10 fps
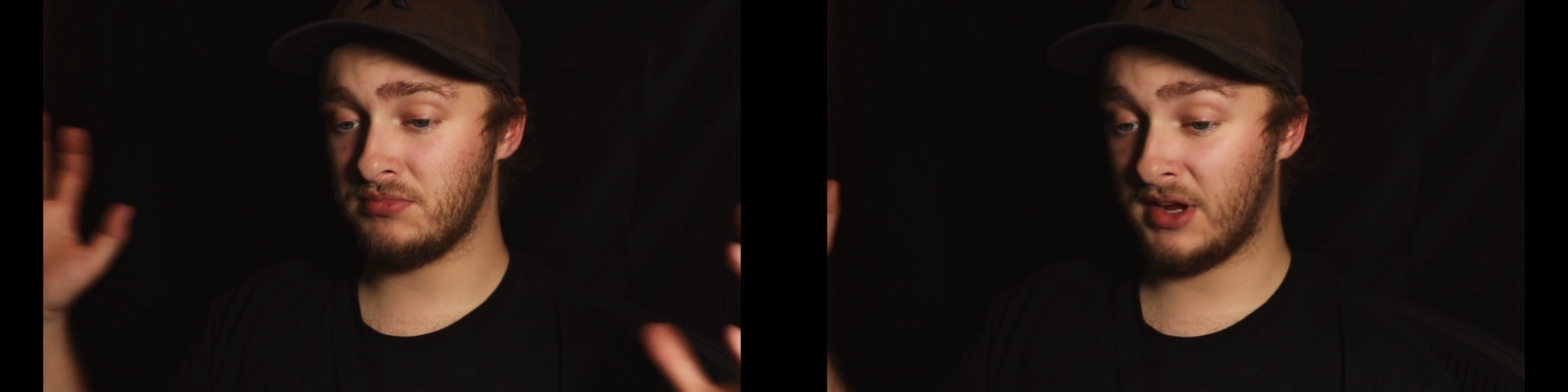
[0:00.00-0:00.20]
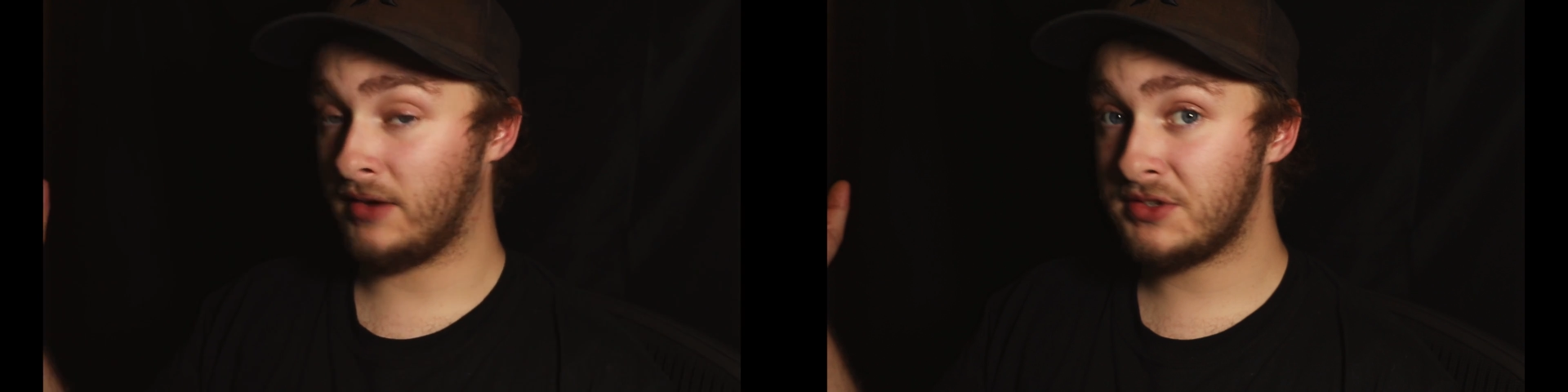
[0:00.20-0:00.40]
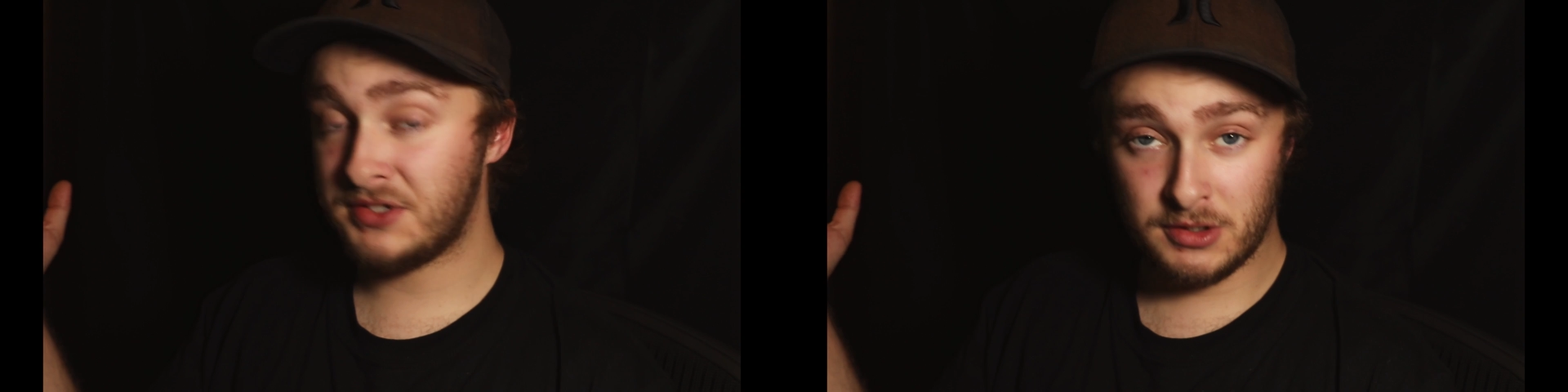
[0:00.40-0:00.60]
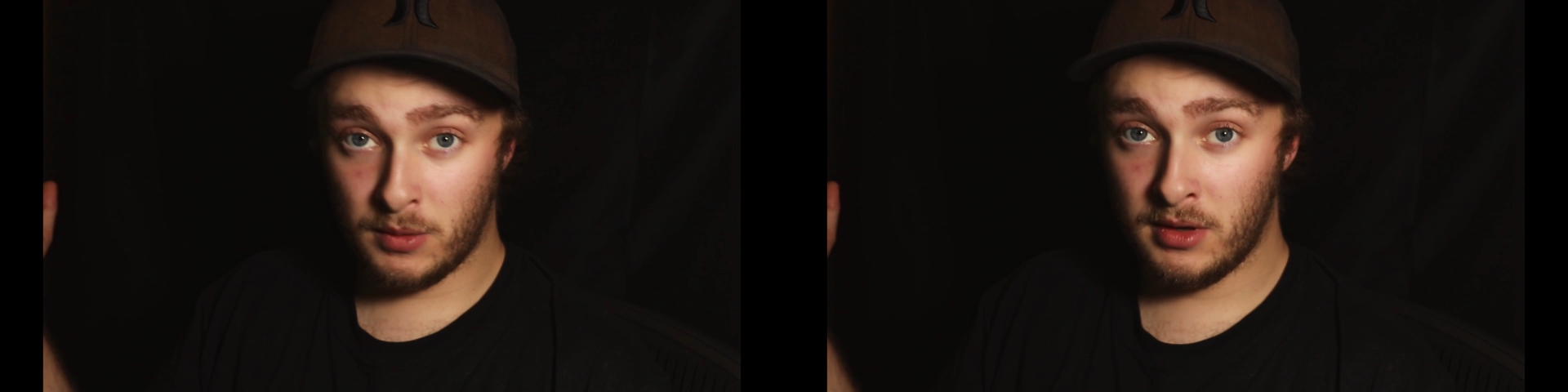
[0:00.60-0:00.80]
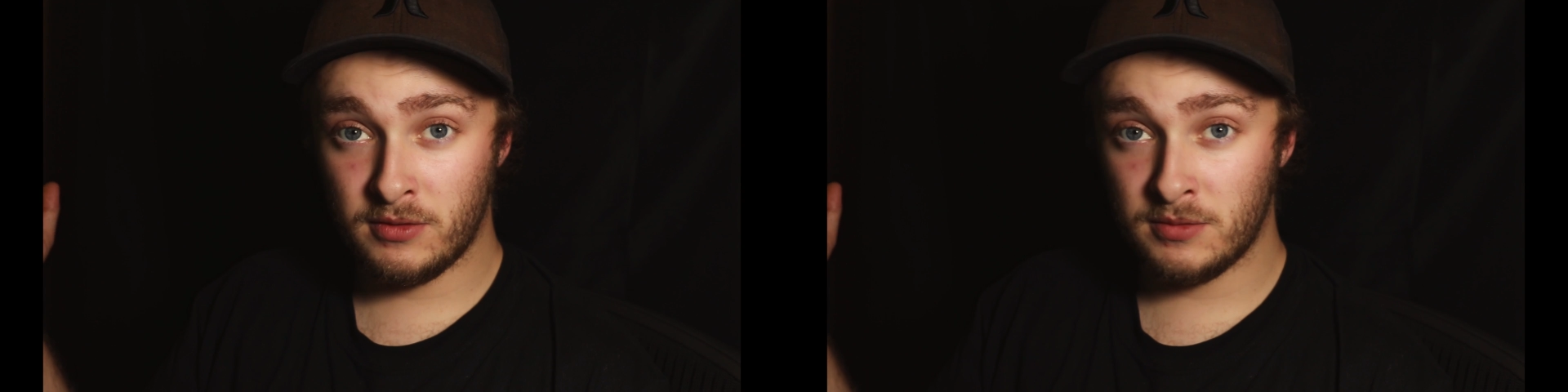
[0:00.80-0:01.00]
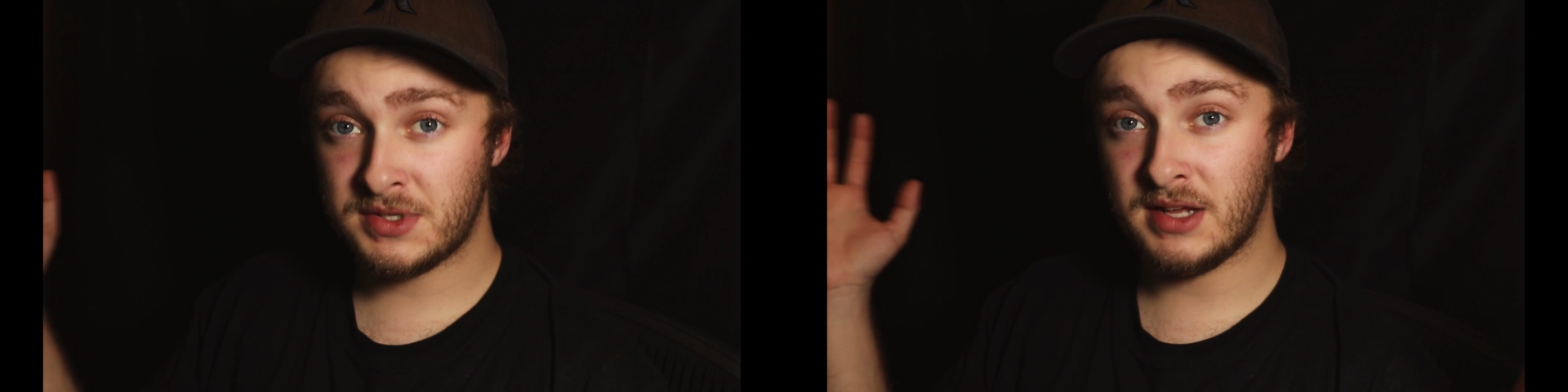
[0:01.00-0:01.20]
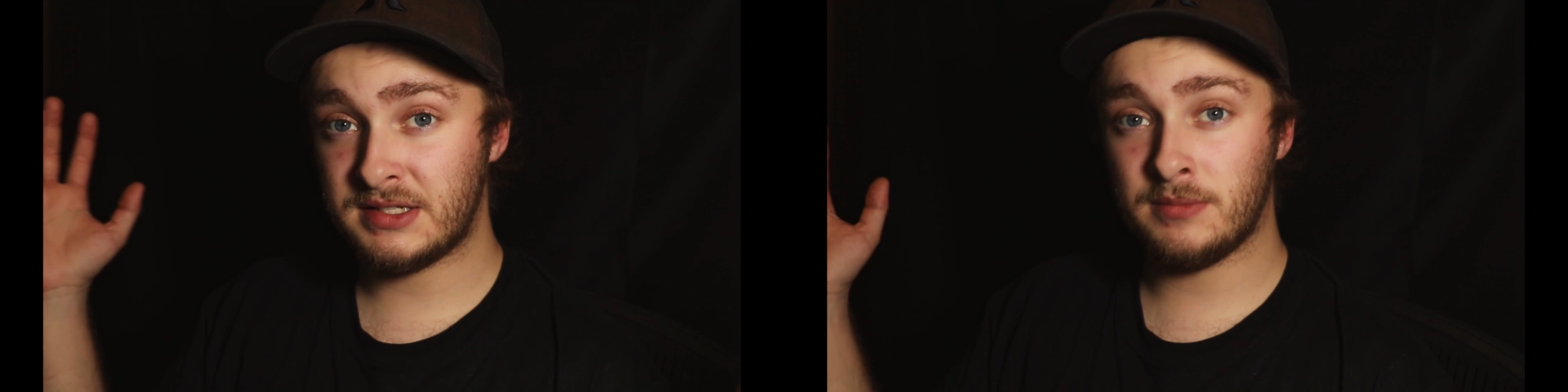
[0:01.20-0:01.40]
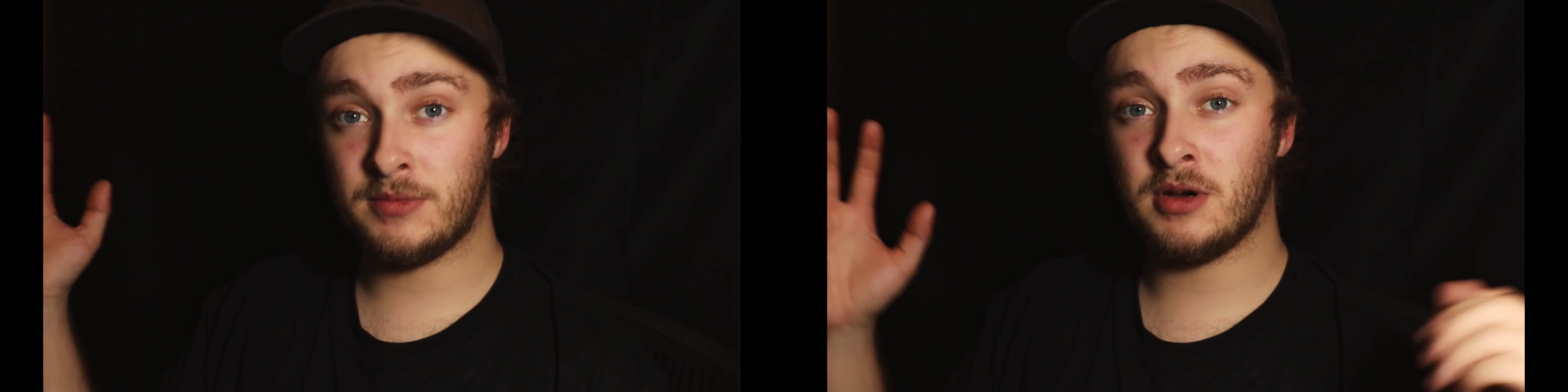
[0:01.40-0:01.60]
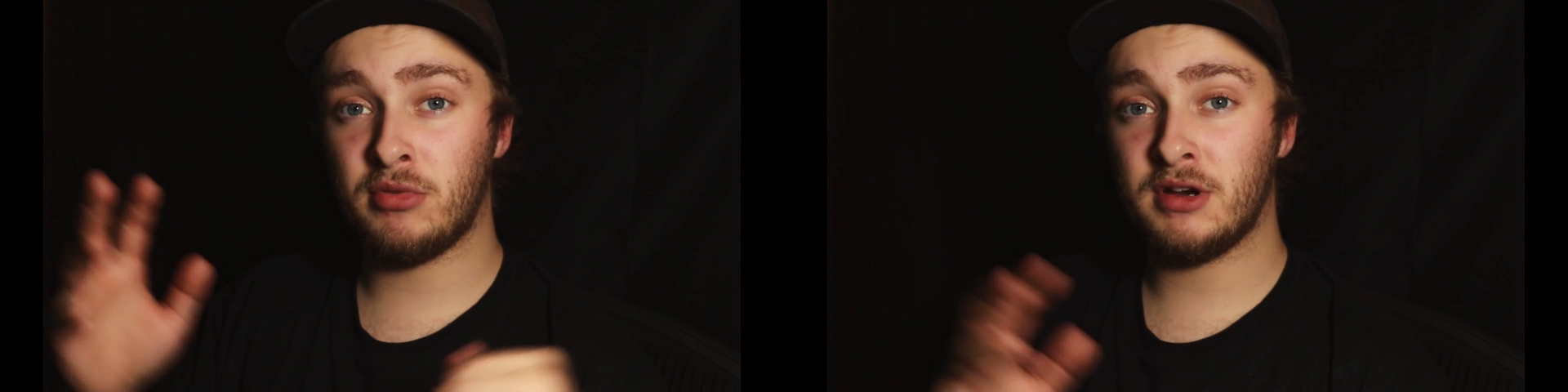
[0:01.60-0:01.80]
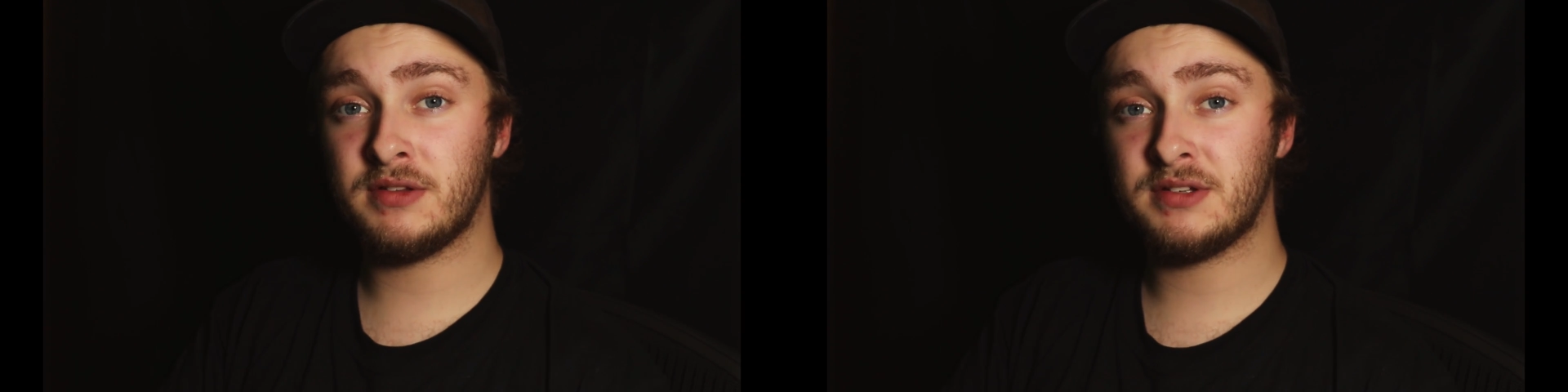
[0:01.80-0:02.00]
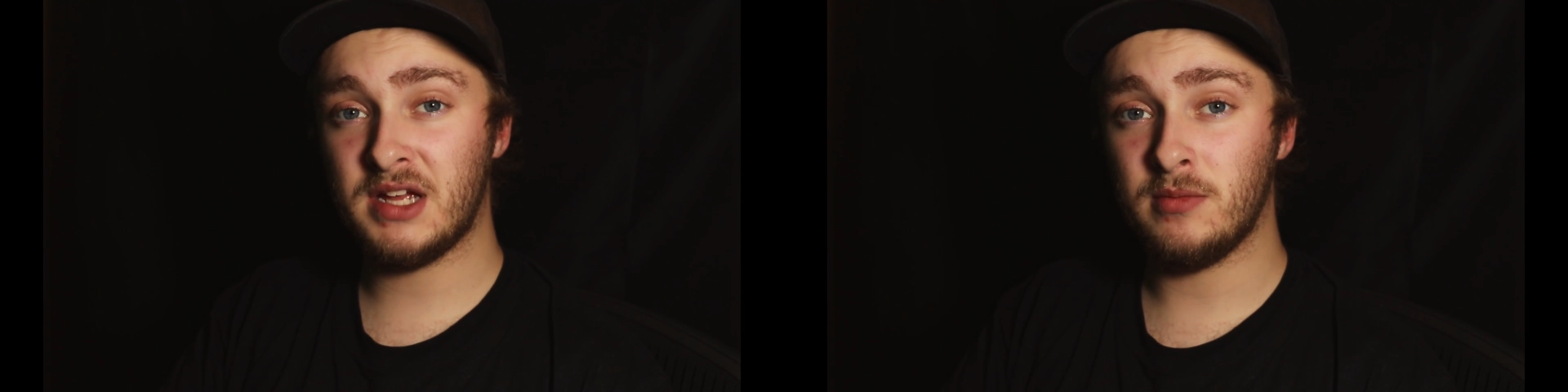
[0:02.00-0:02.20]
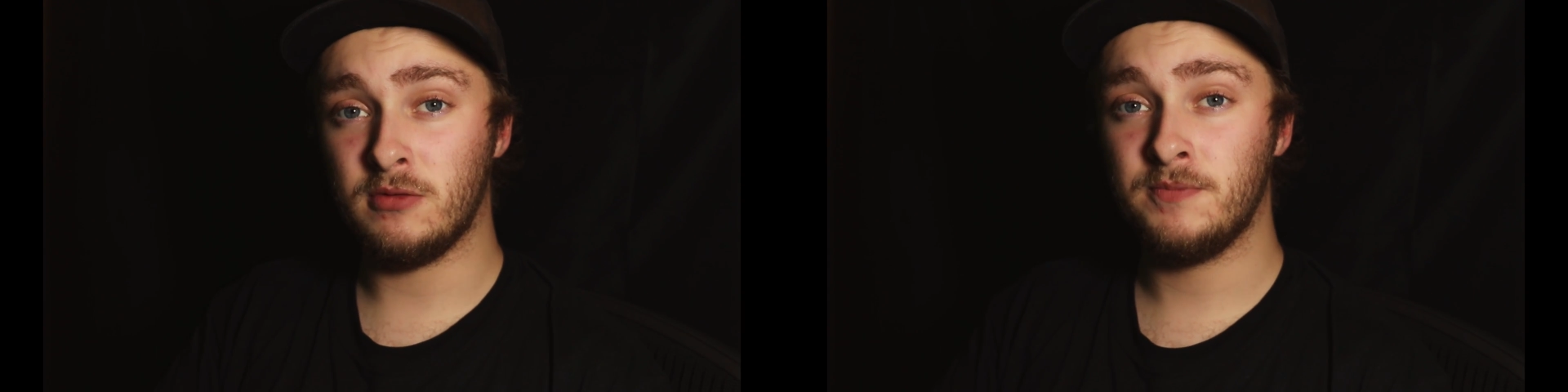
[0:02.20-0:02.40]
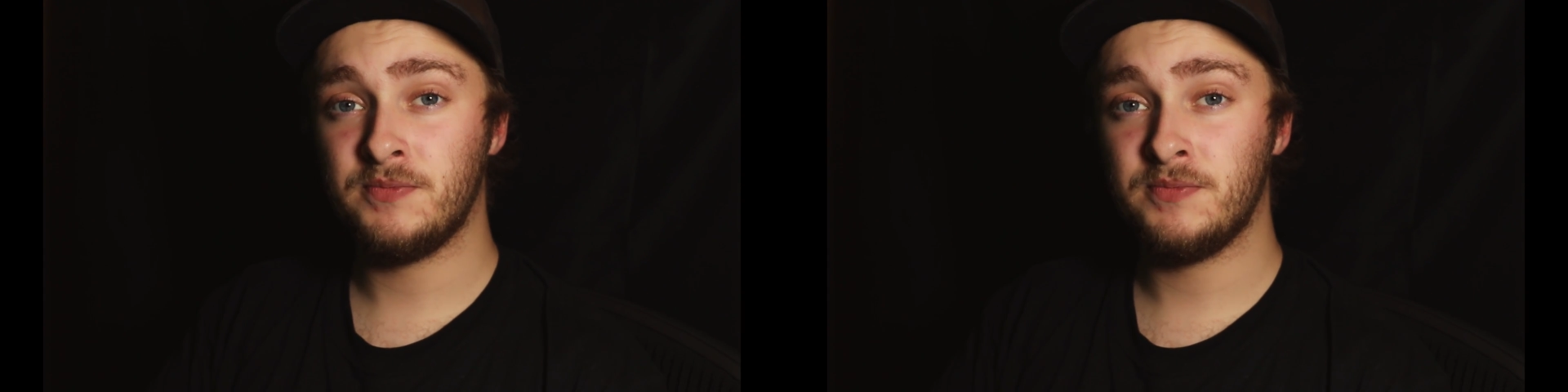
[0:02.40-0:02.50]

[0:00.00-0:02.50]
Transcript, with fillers: every single one of them's got something to bring to the table.